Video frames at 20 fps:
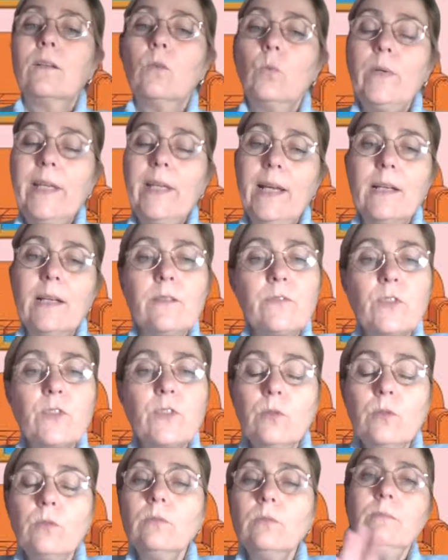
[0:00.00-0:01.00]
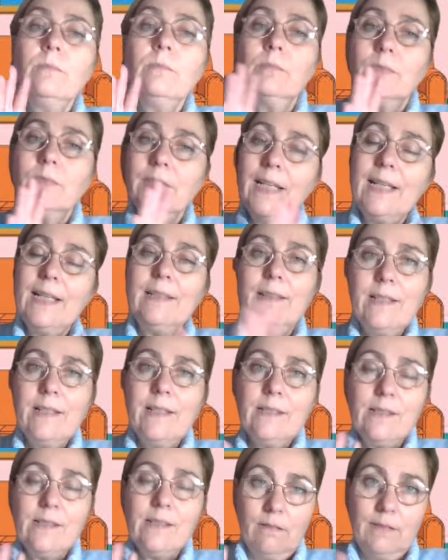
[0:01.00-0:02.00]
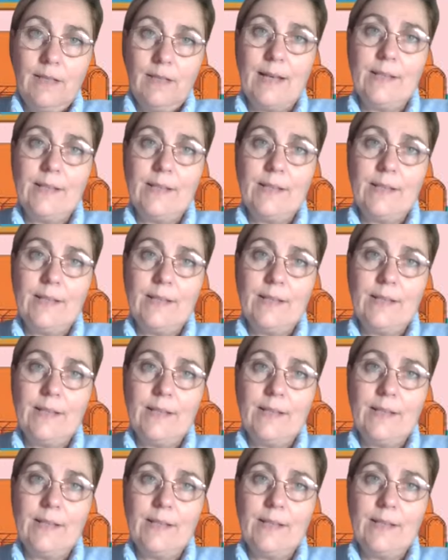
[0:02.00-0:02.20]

we have to take these